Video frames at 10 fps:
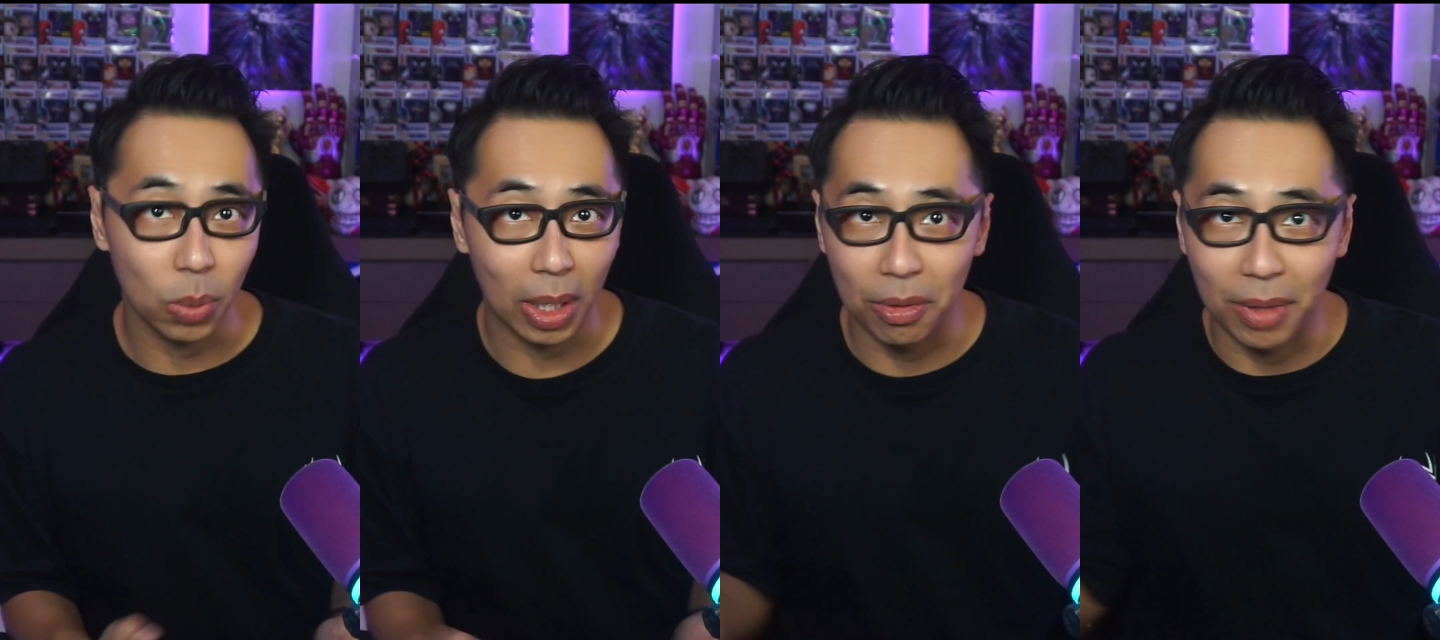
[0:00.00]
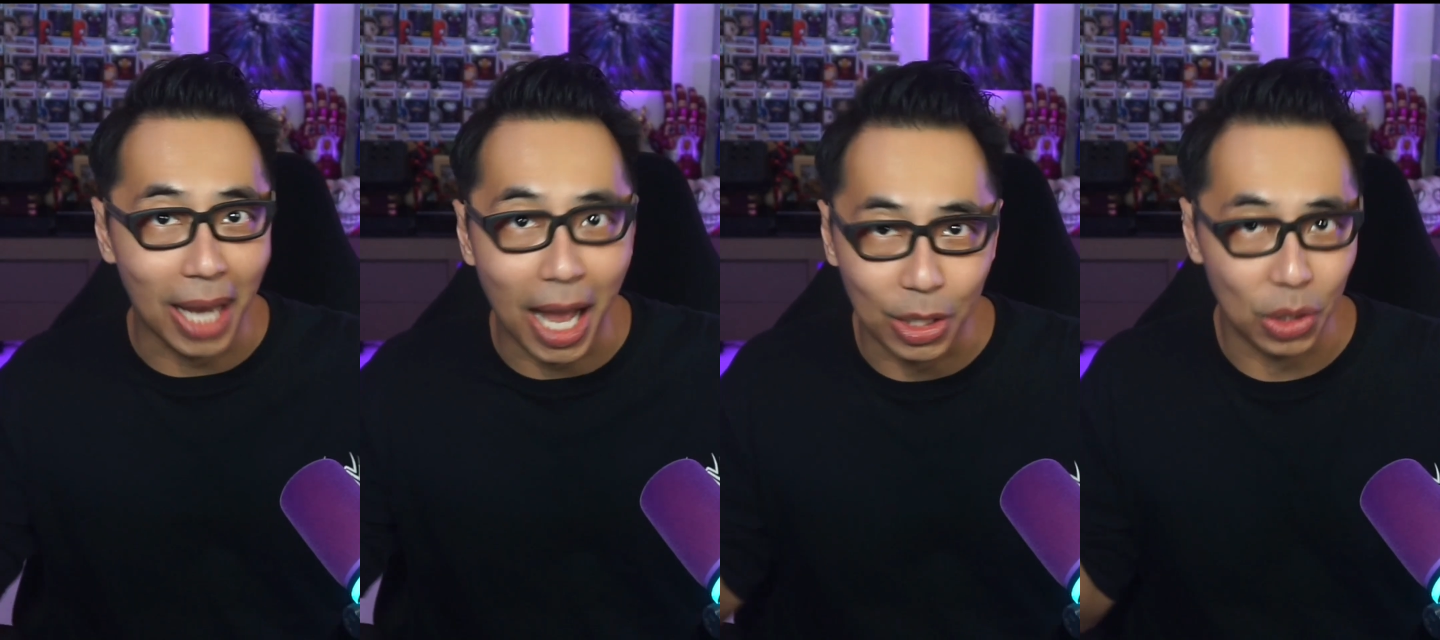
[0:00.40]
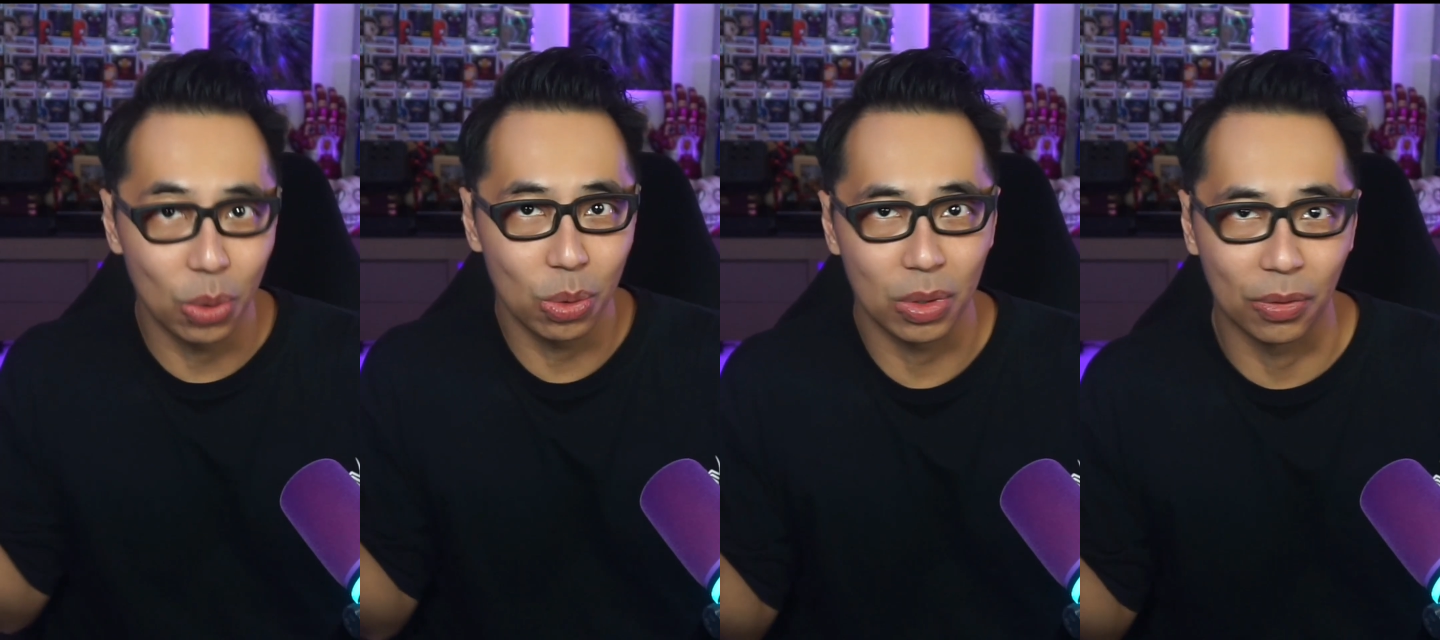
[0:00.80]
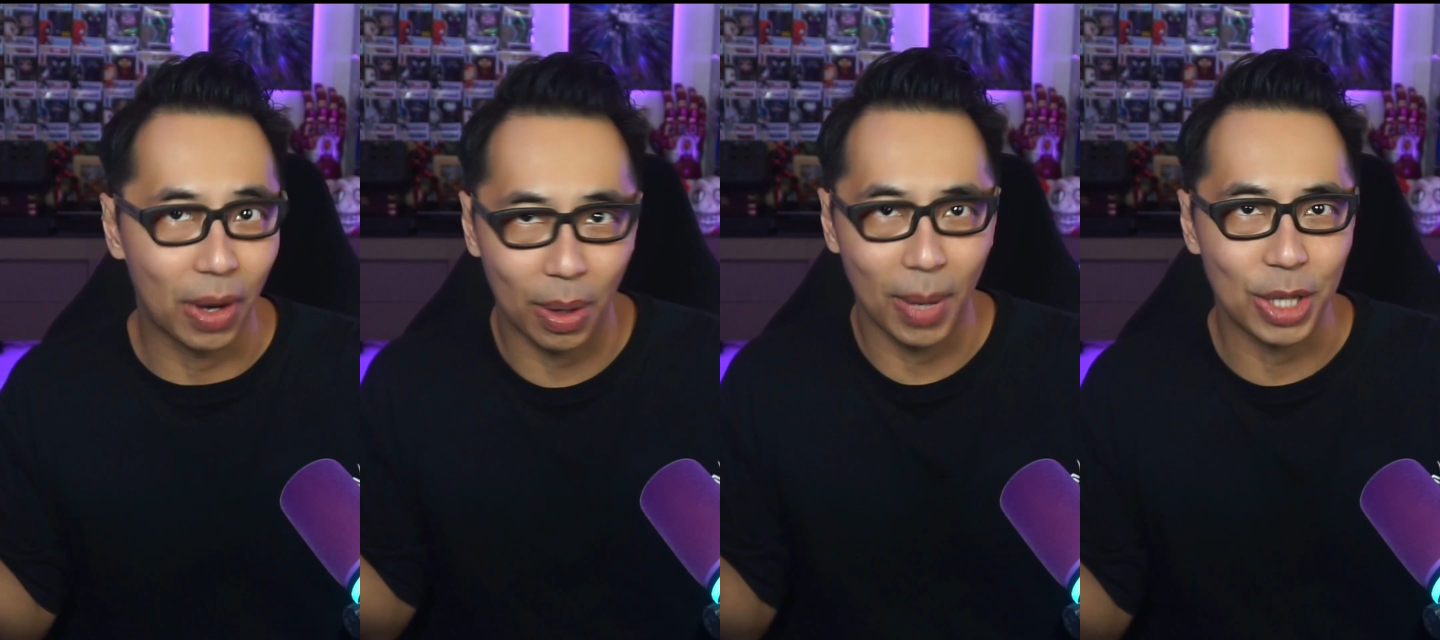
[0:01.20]
well, they aren't used
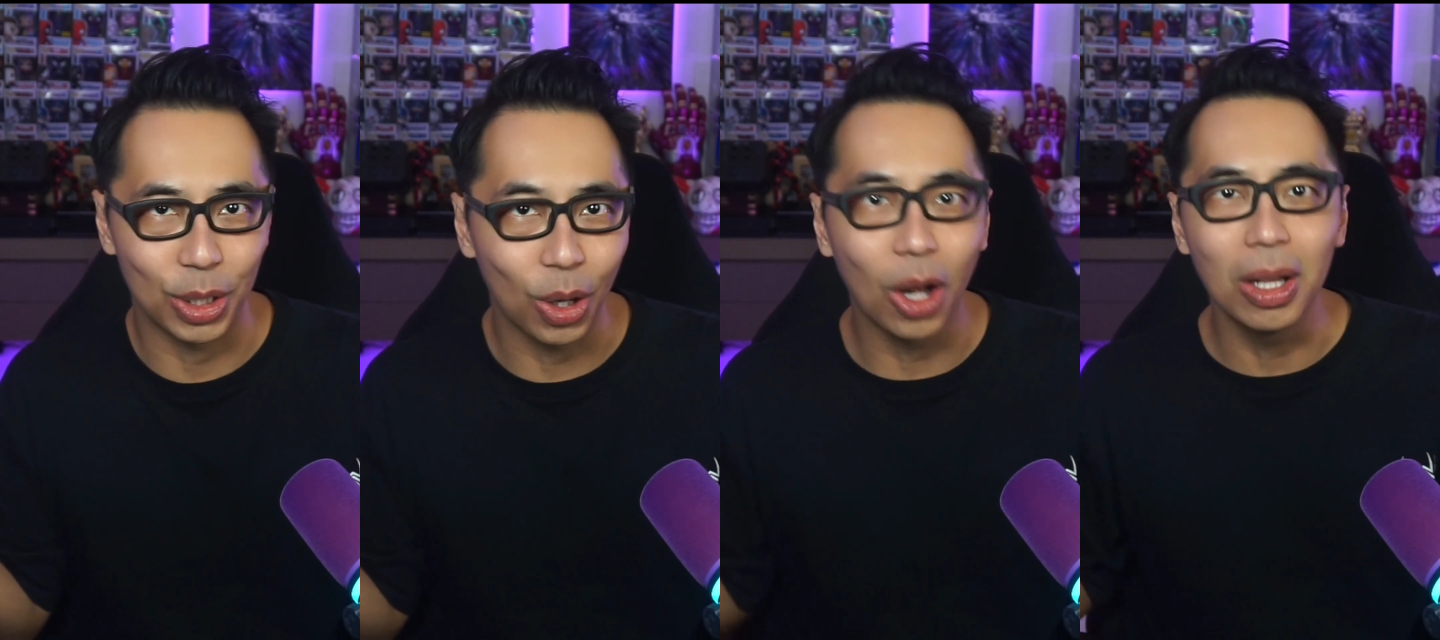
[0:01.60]
very much at all.